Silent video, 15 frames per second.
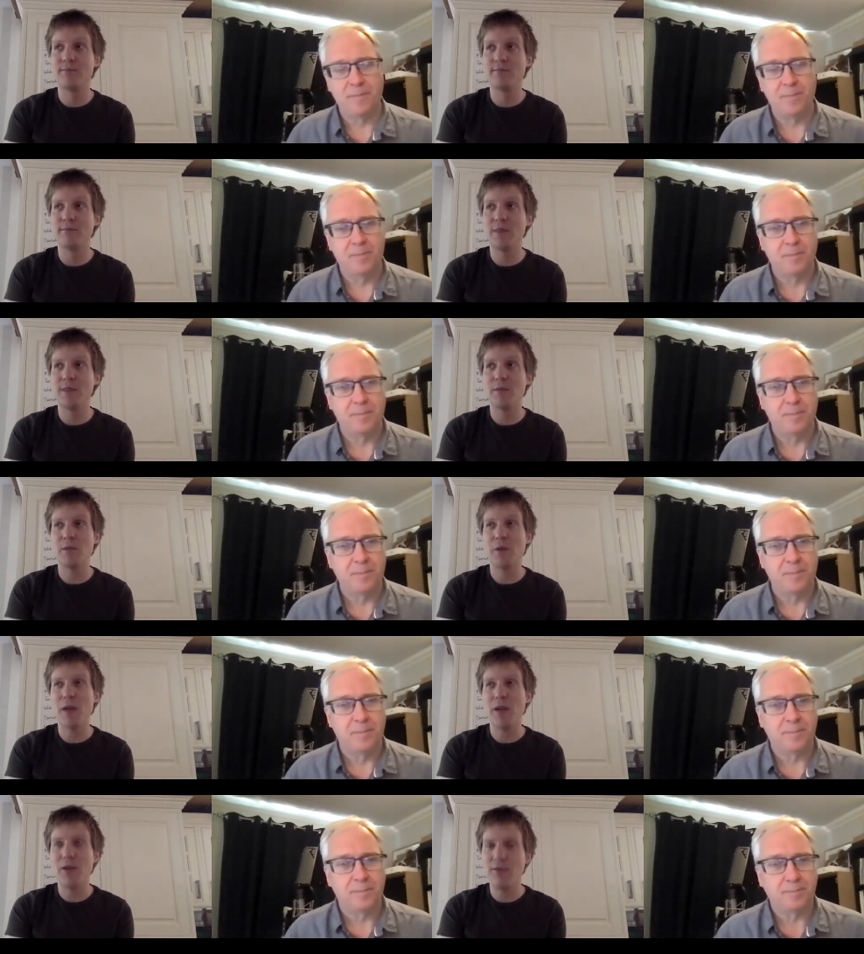Speaker 1: it was
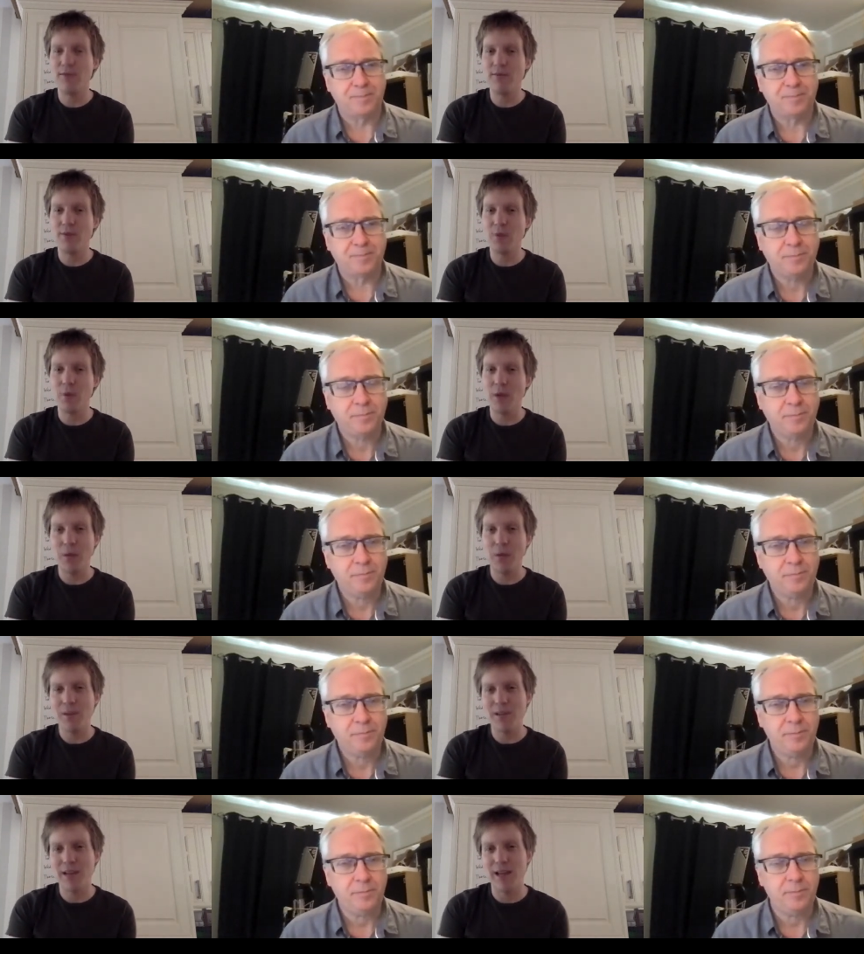quite a quite, it
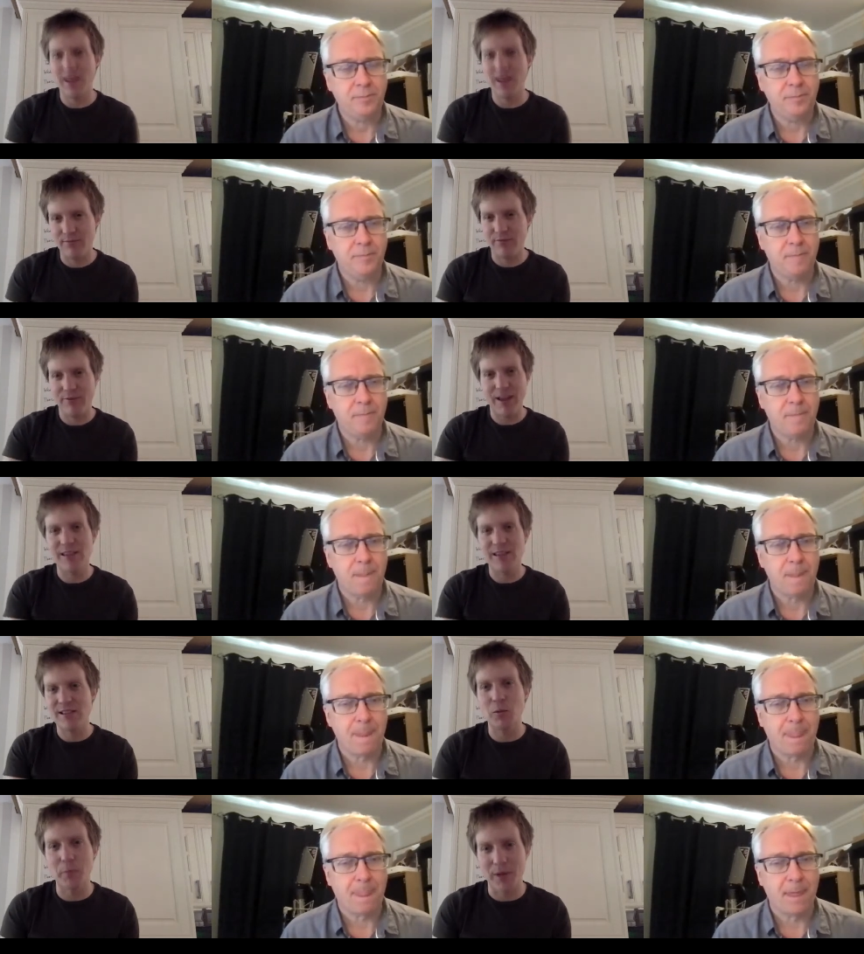wasn't a faith
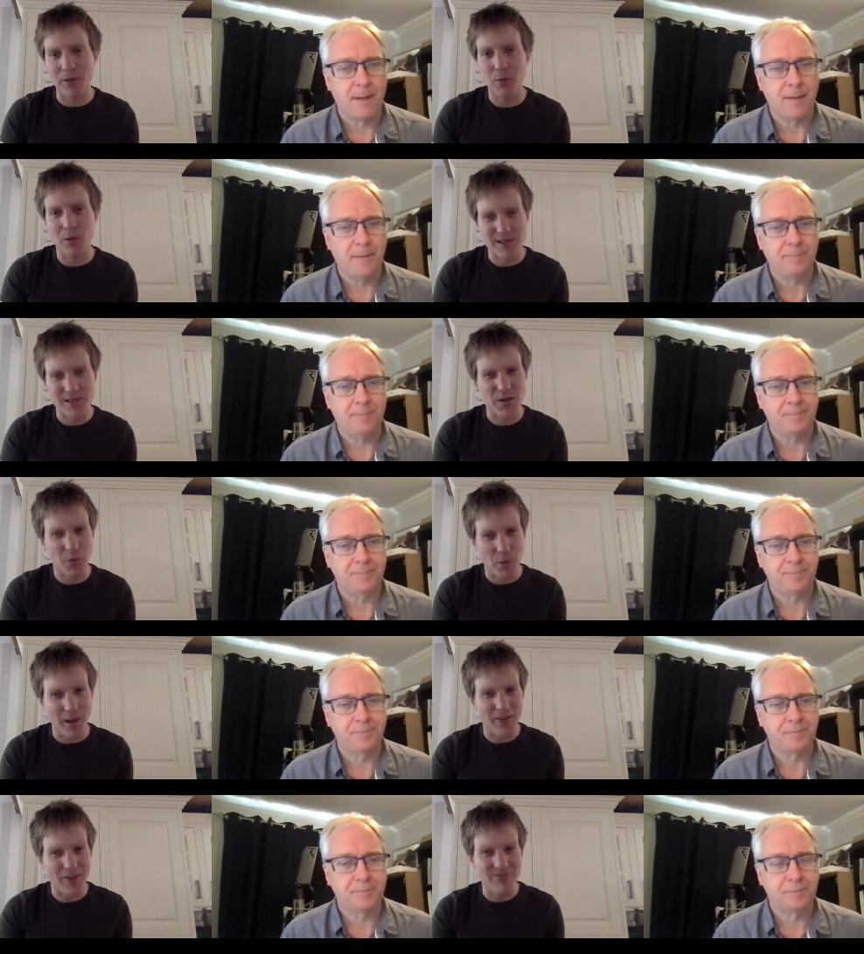school but it was
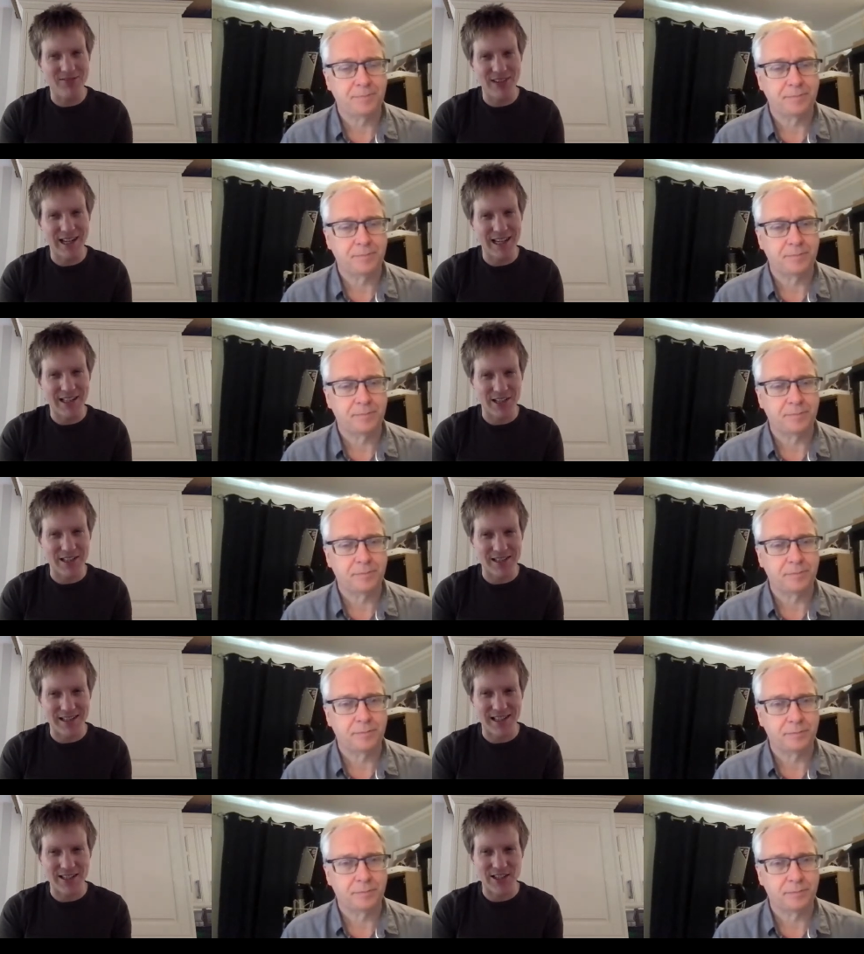quite
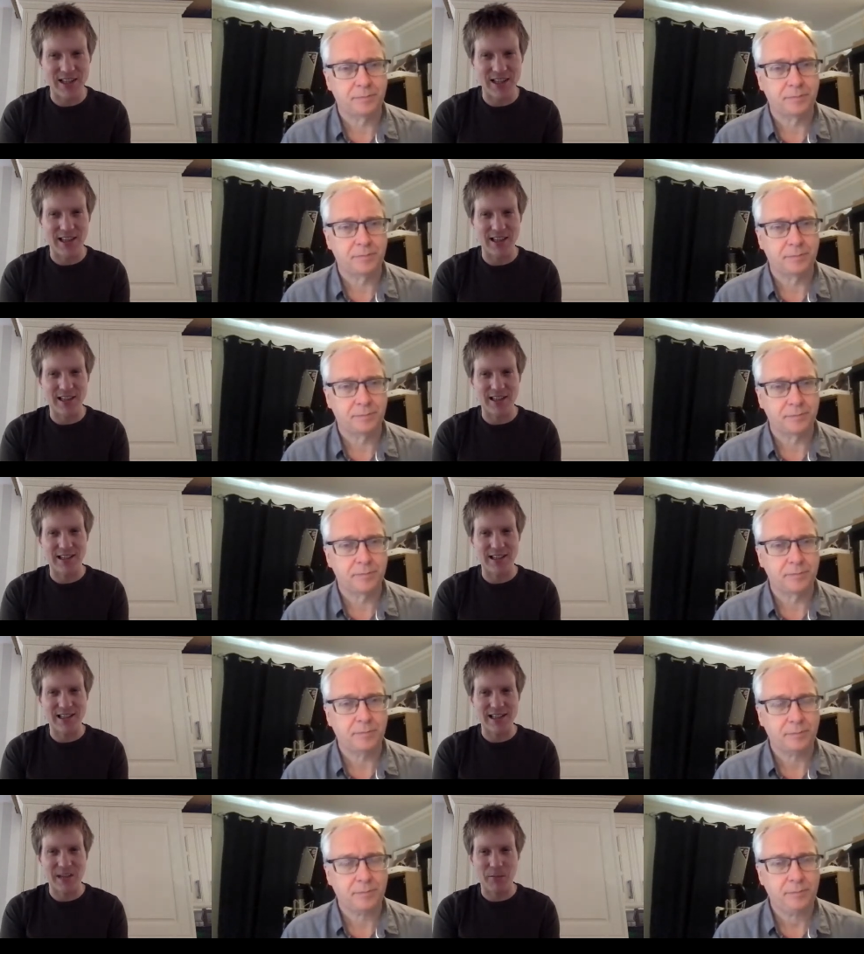religious actually then the, the
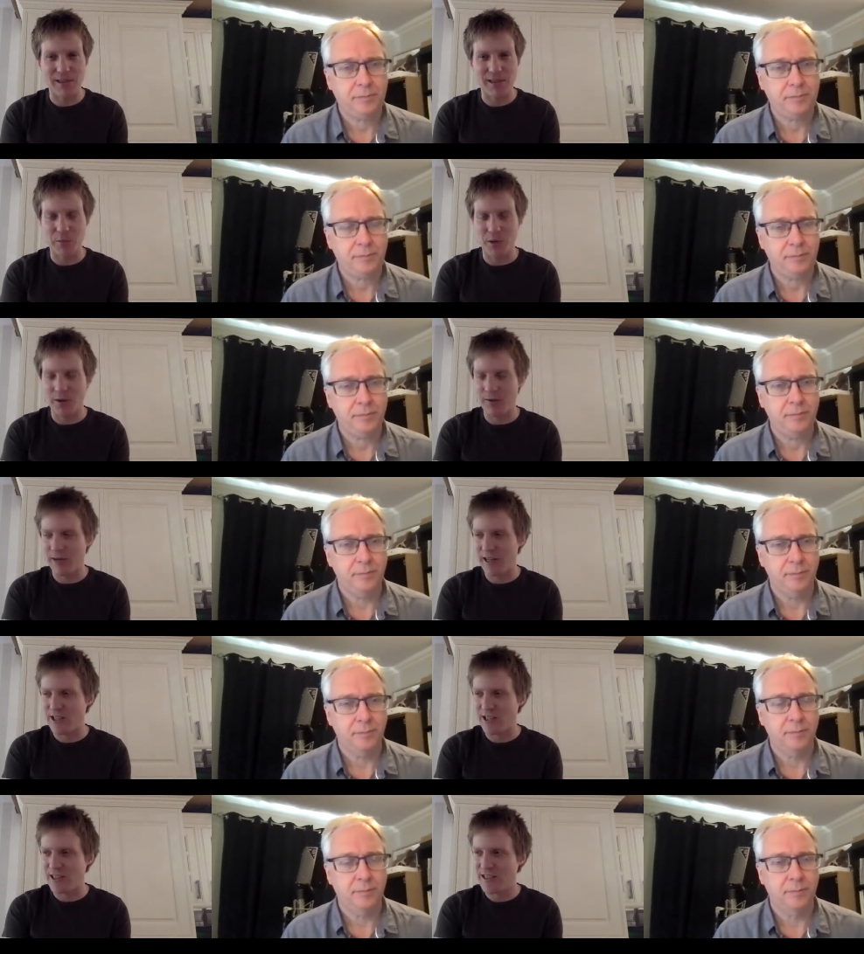assemblies were quite
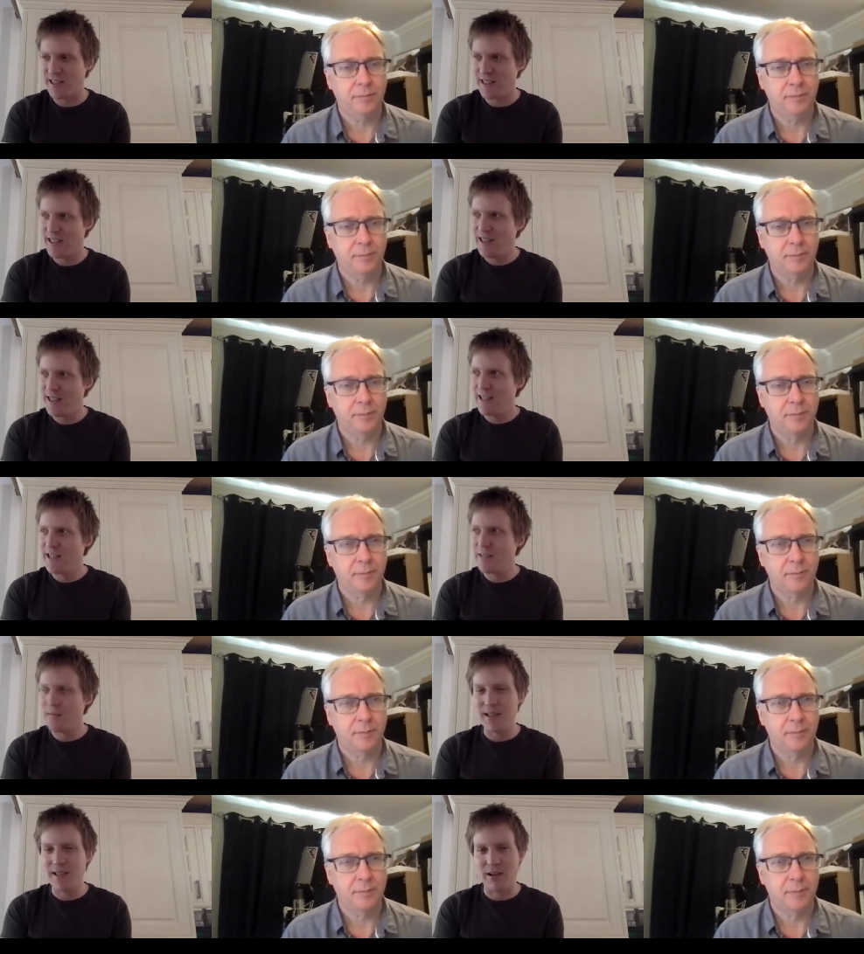religious so
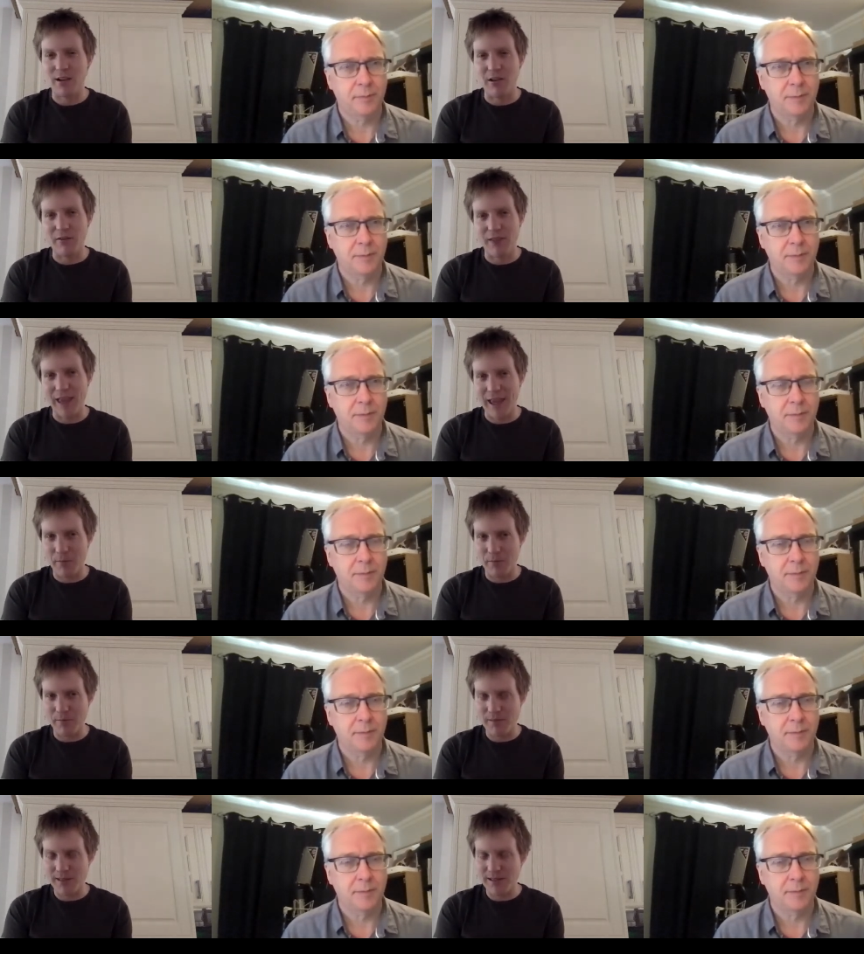we sung a lot of
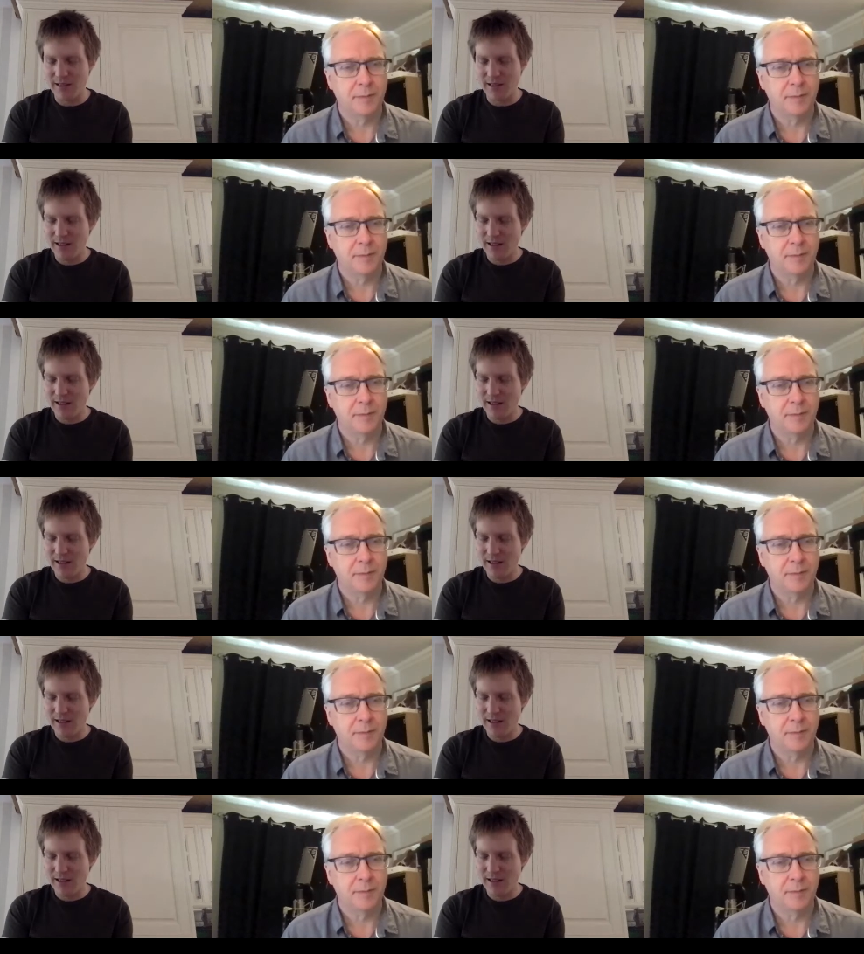hymns